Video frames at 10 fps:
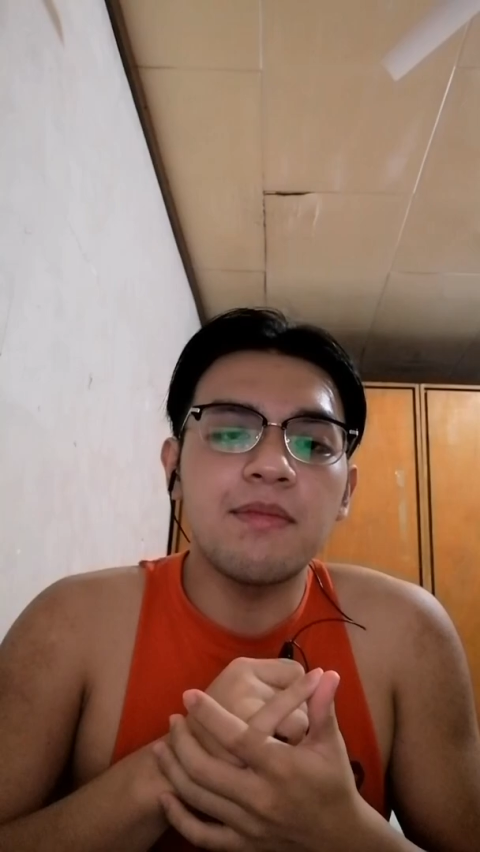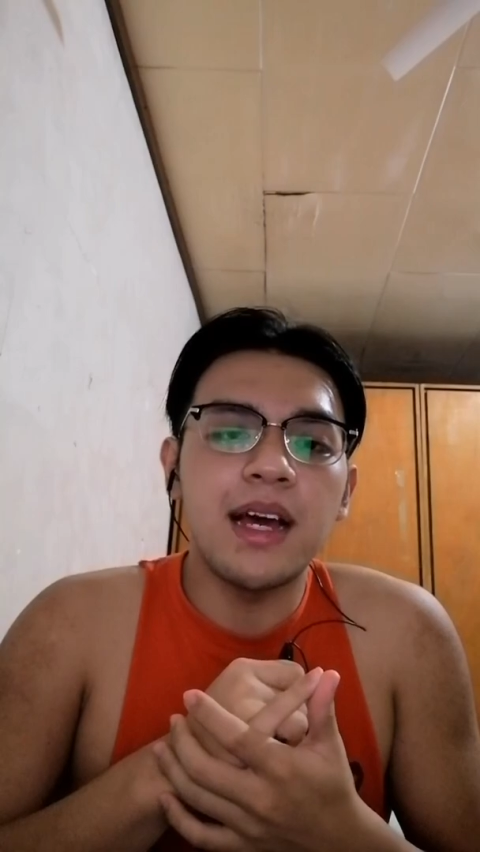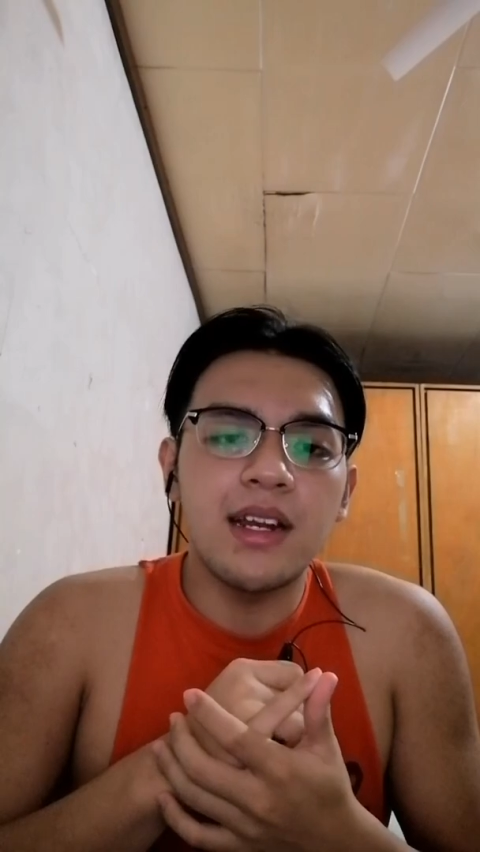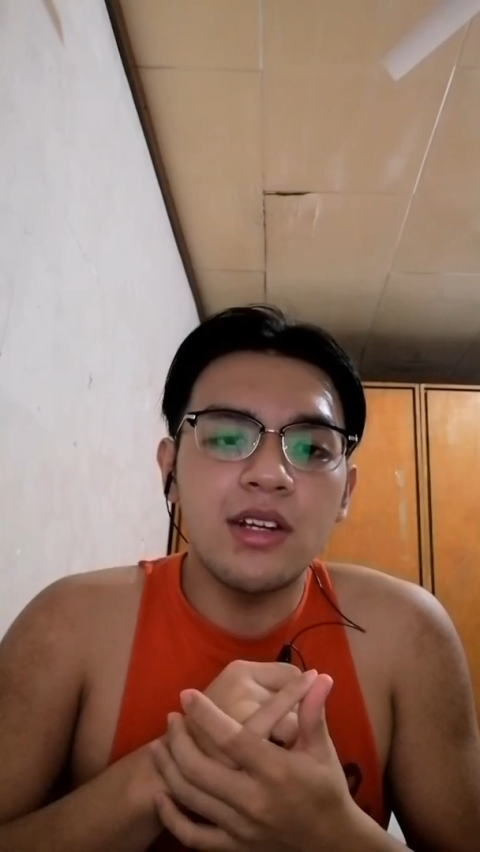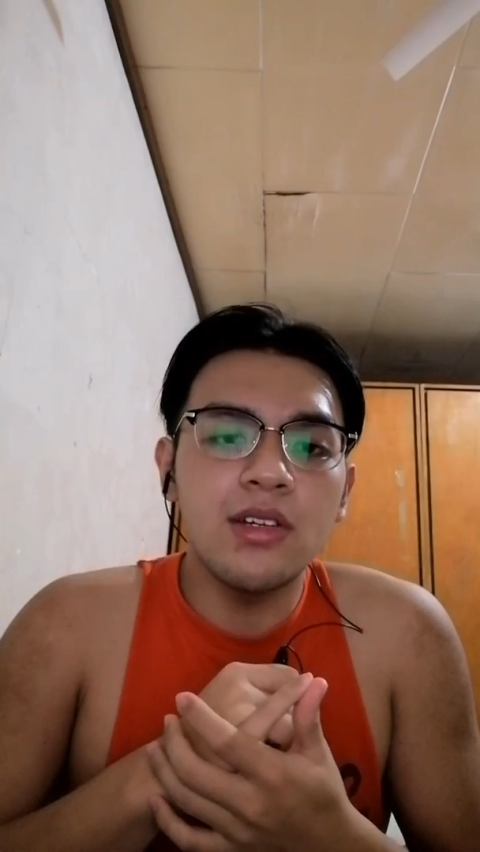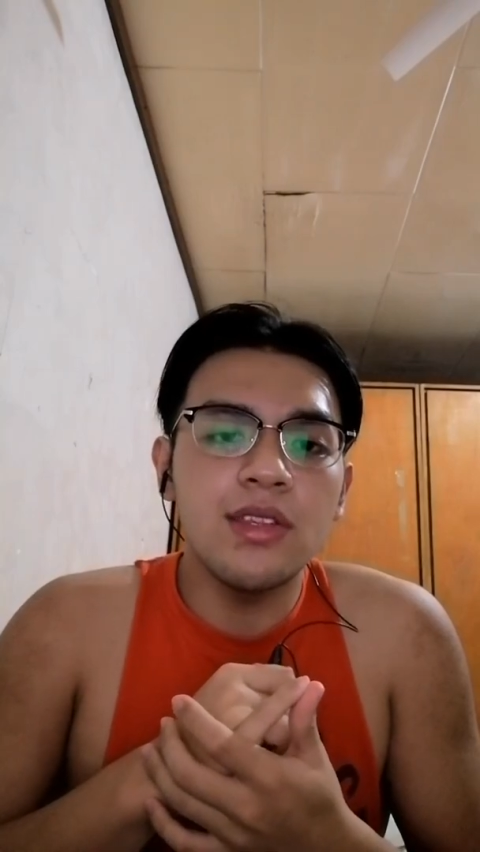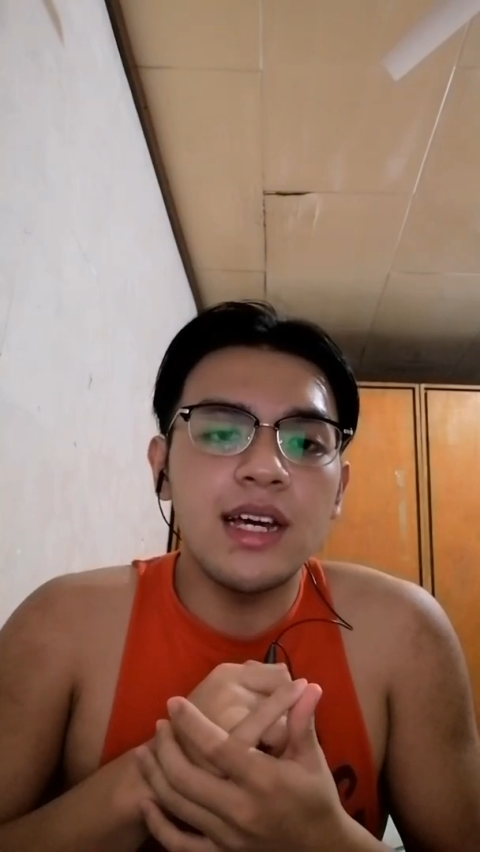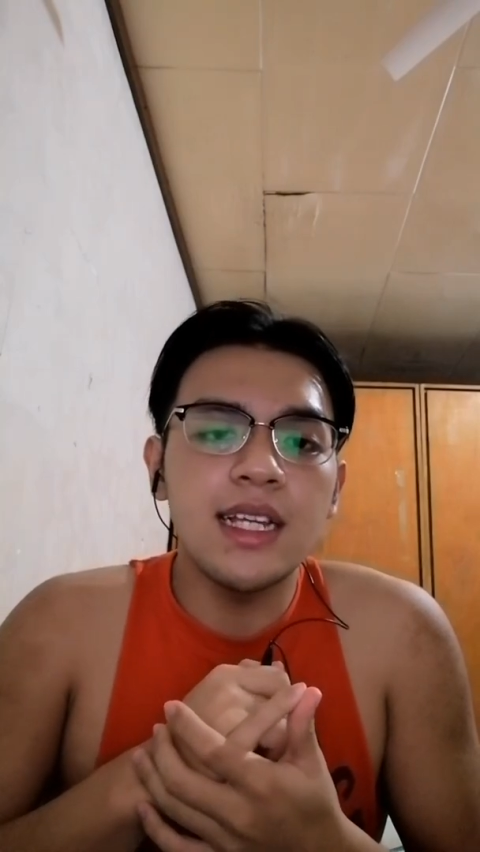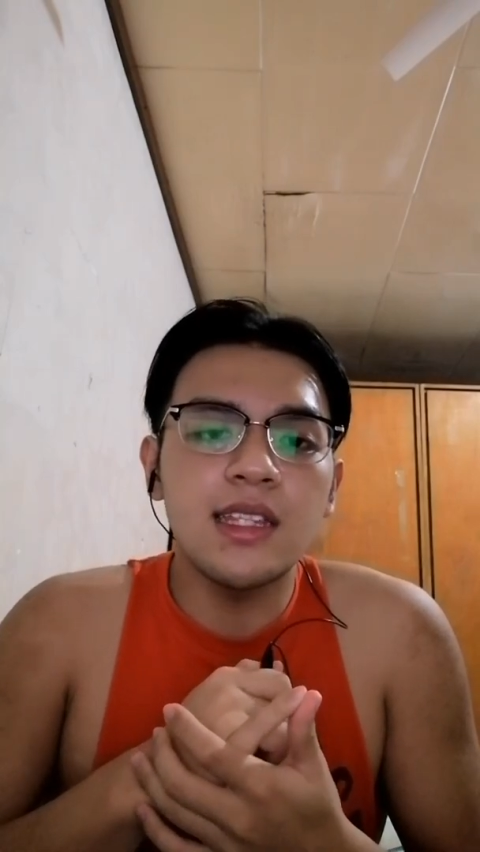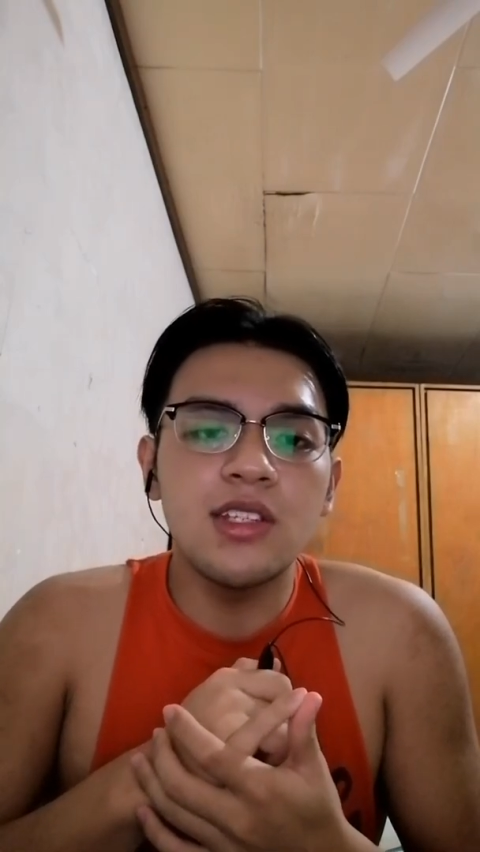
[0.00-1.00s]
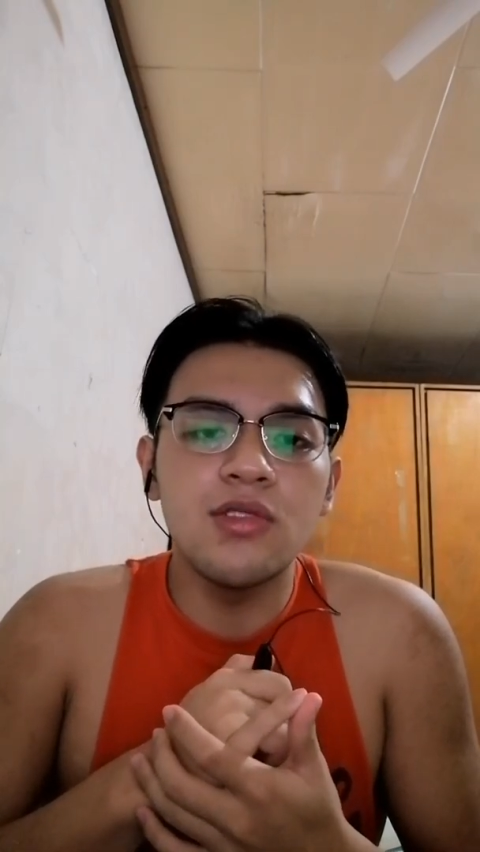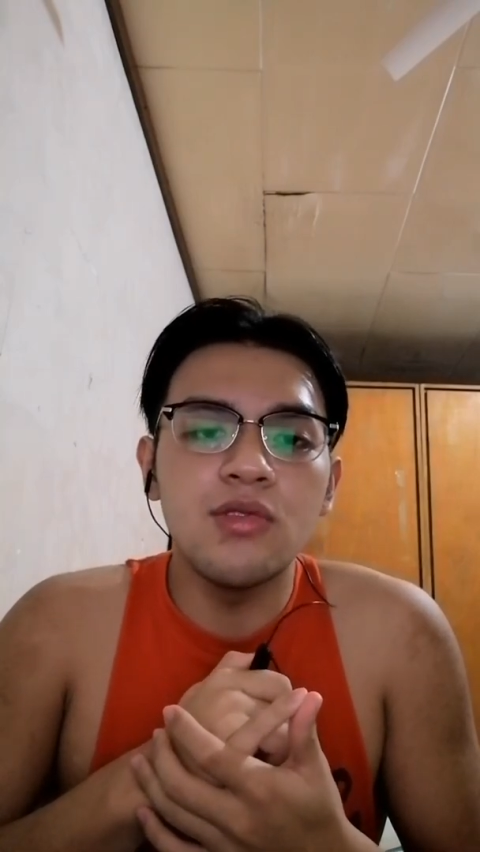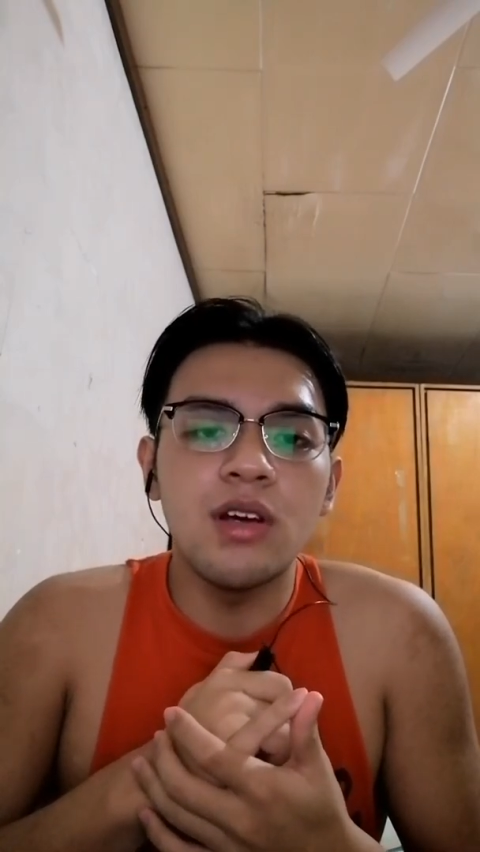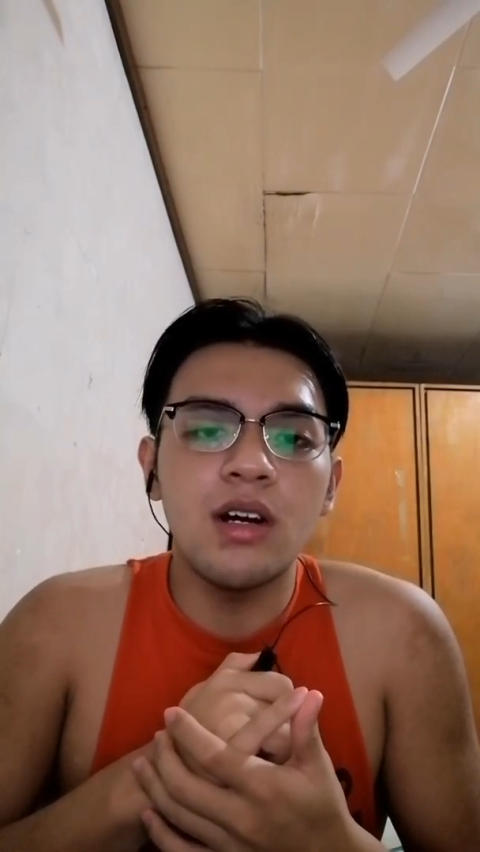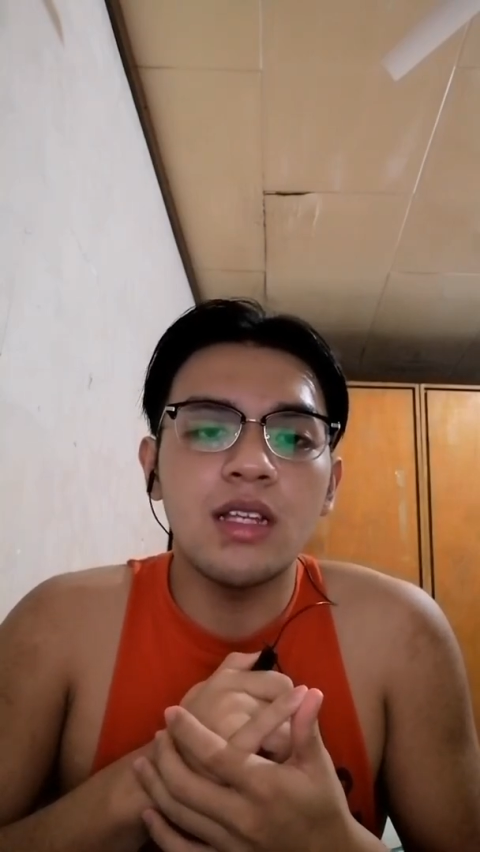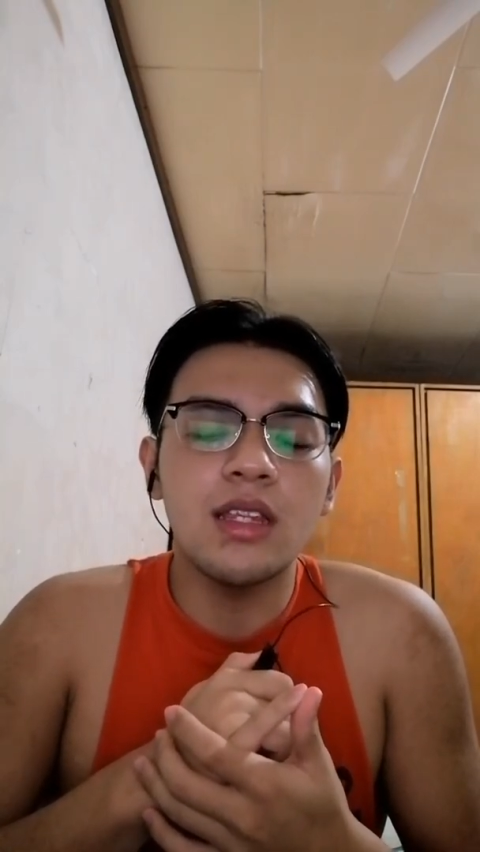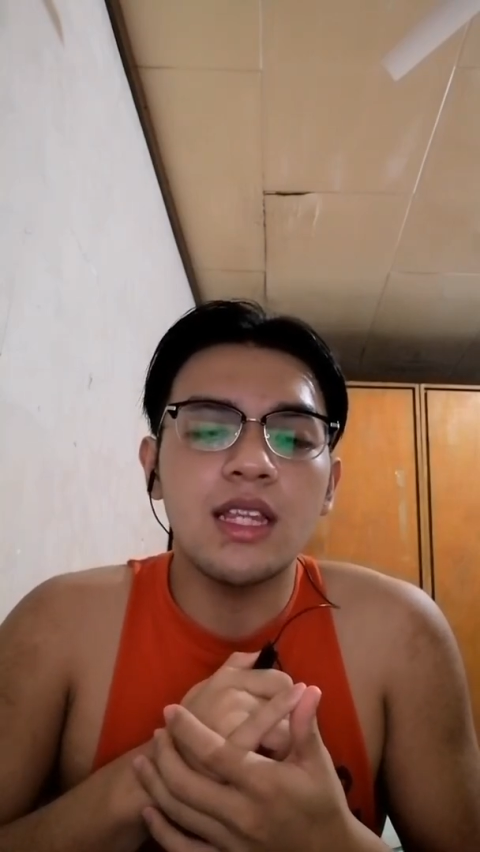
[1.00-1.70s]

matter that do not